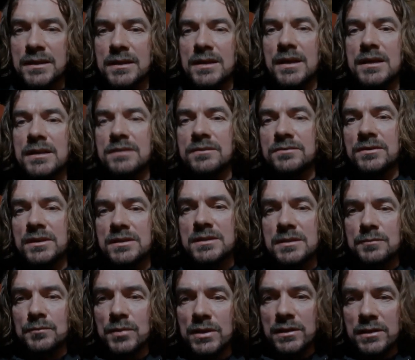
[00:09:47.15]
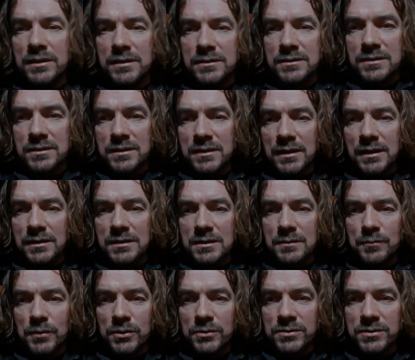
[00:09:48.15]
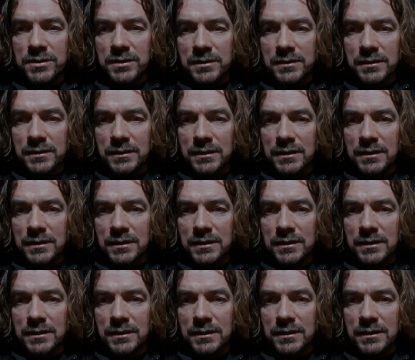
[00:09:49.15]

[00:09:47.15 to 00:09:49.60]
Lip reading: kind of experience and exposure.